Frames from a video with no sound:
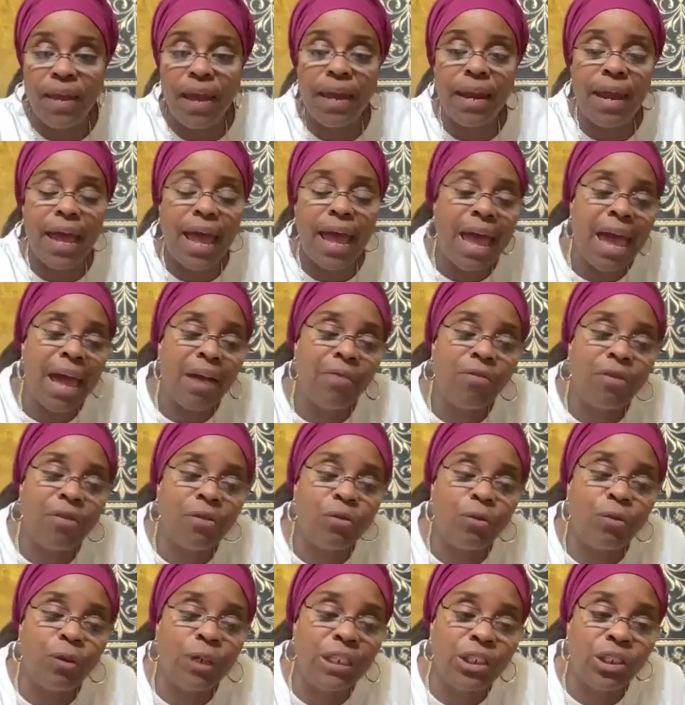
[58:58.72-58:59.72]
that
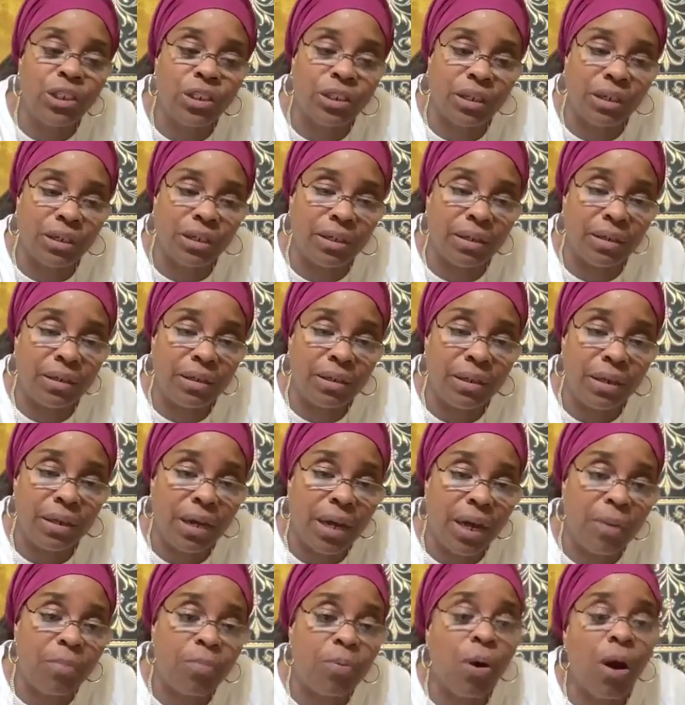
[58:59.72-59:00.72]
haven't reached there
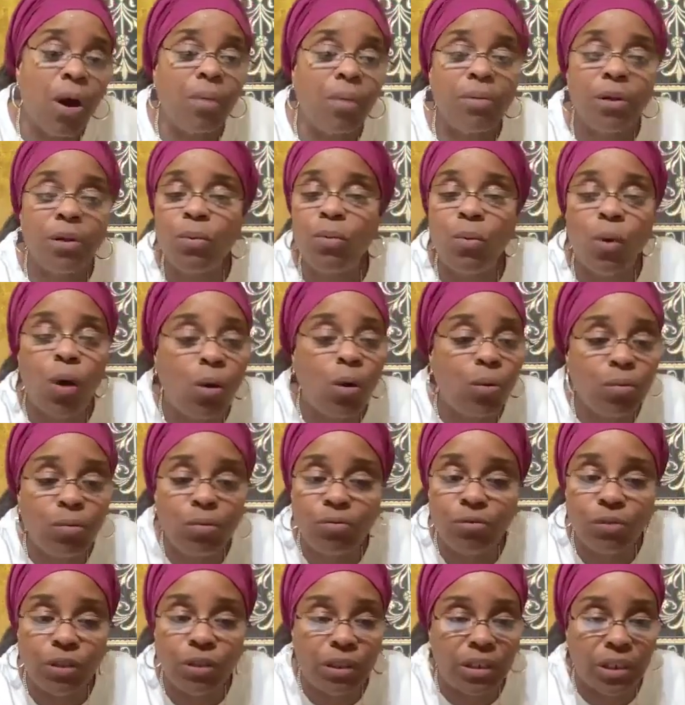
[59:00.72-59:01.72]
and probably
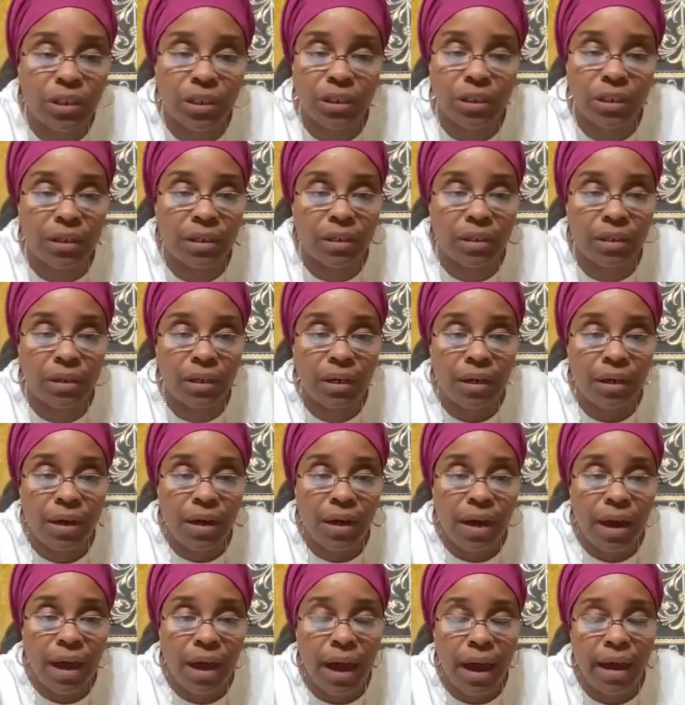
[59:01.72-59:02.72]
won't reach there.
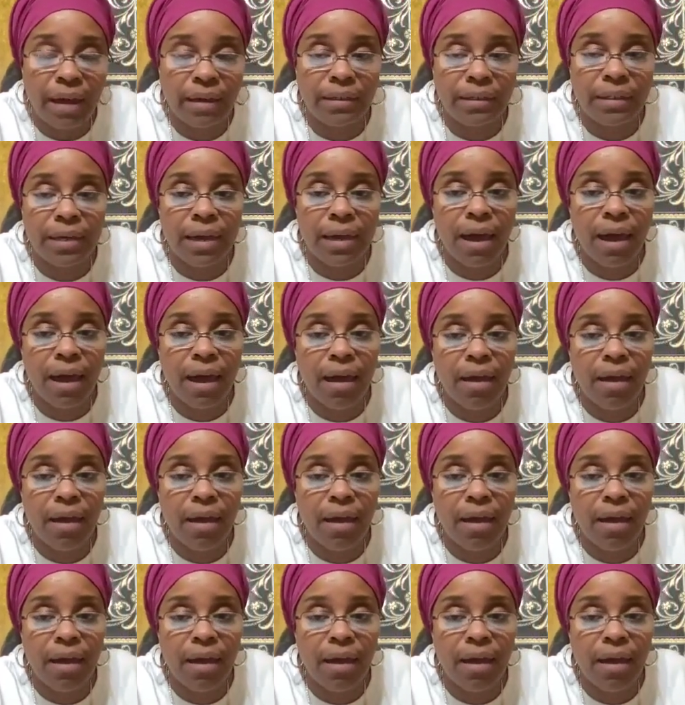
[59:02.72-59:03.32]
And to